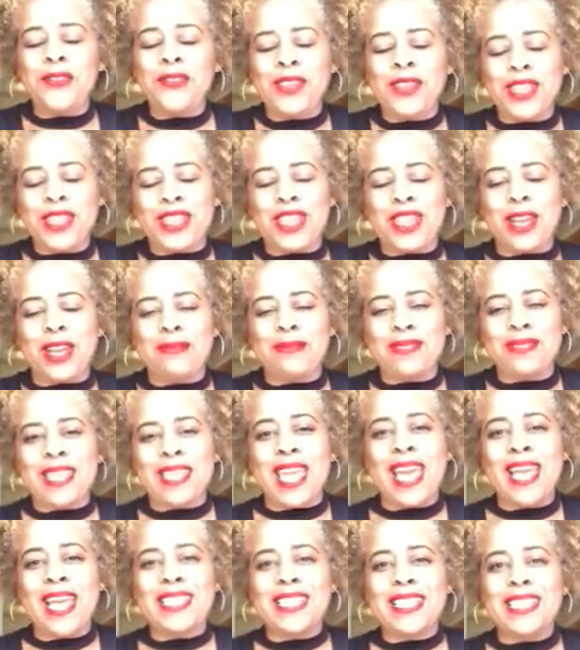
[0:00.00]
coffee shops
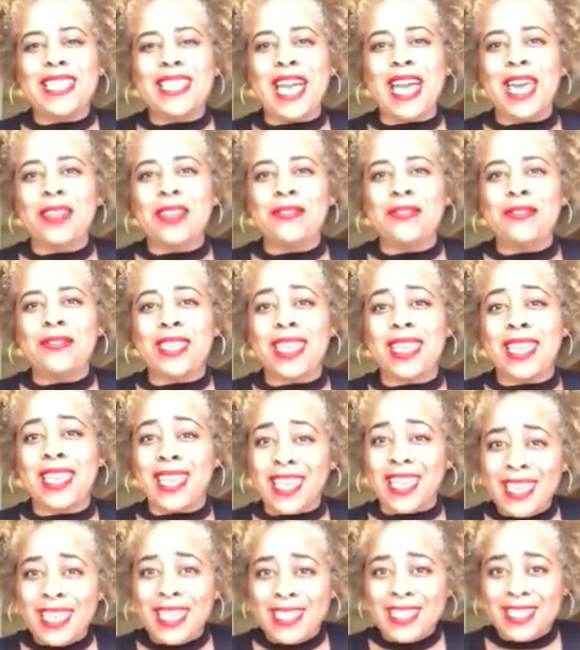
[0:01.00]
that has a lot of
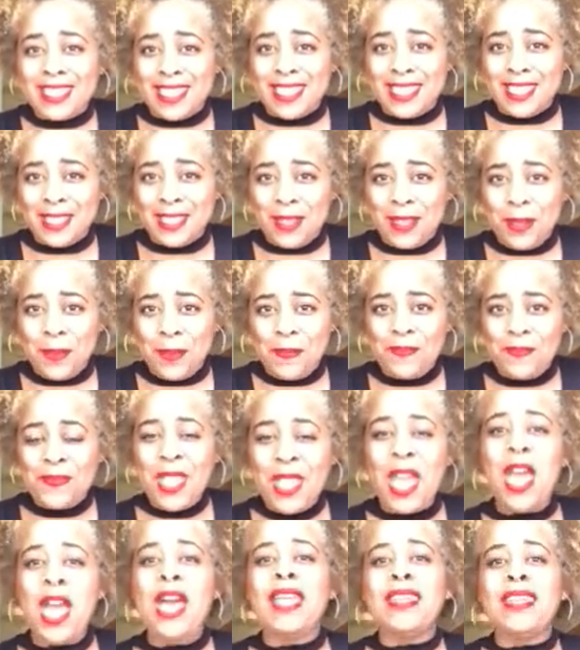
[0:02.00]
kids in them.
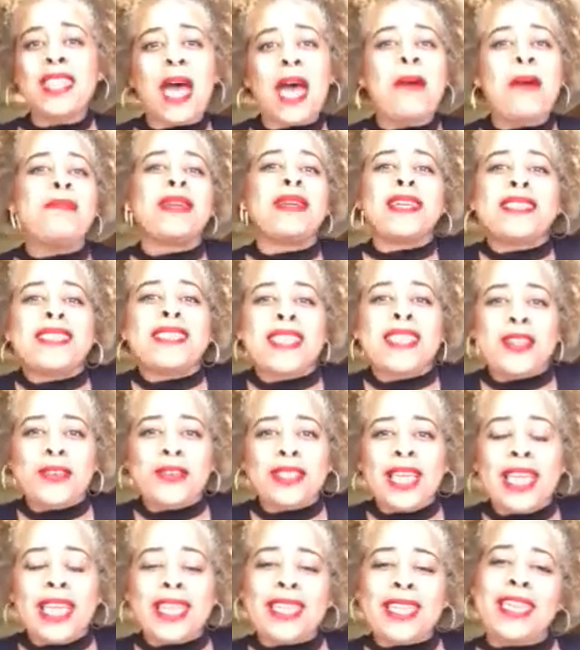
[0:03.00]
Not because I don't like
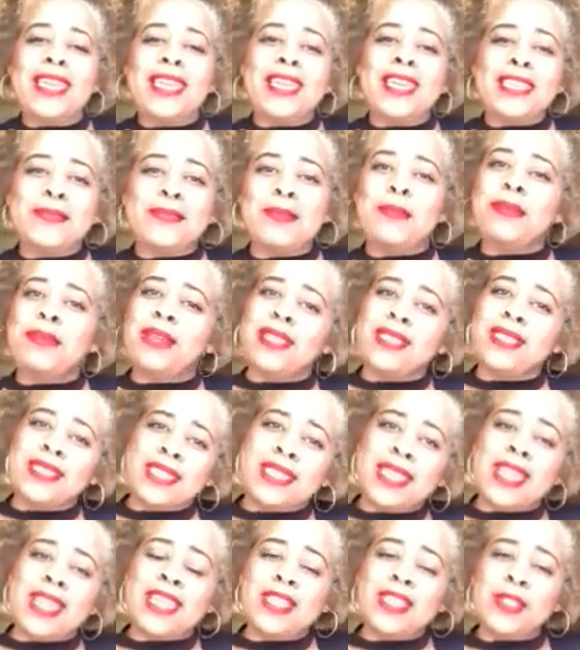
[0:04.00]
kids, but because then I
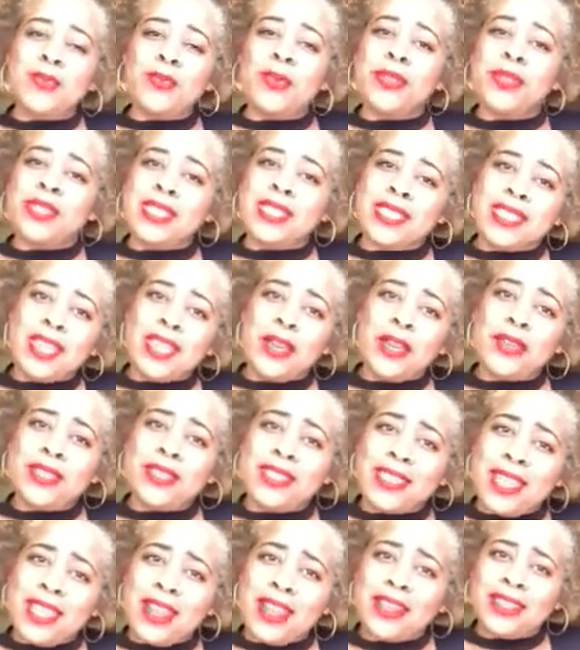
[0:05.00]
just want to sit there and stare
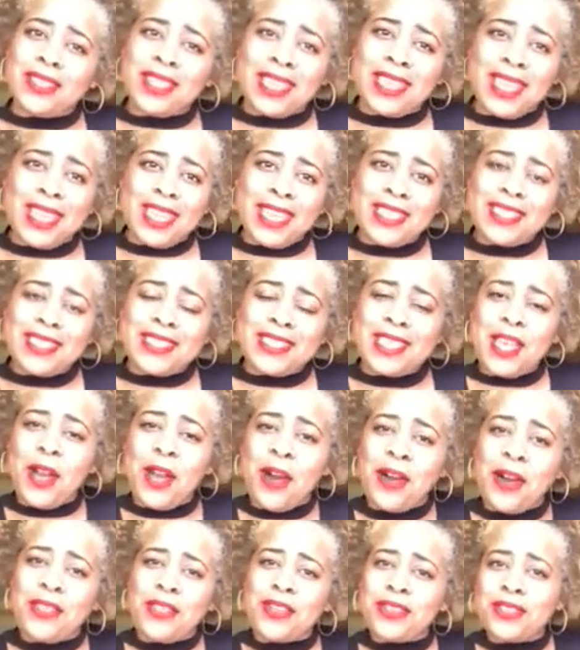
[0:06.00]
at the kids and say, oh, they're
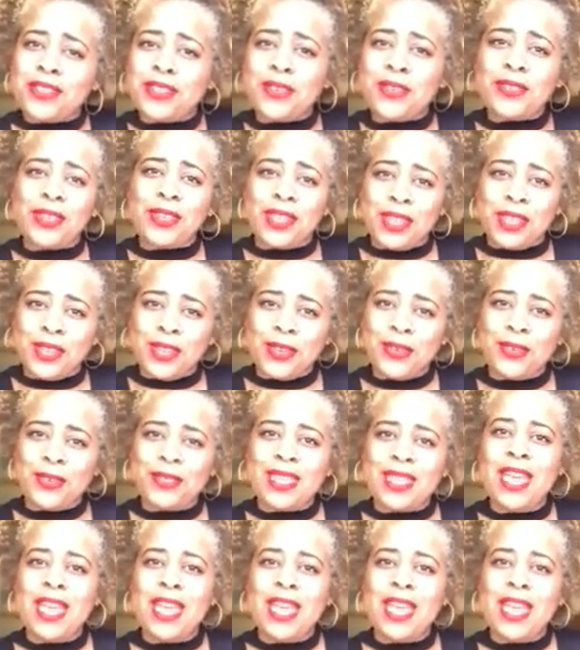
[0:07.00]
so cute.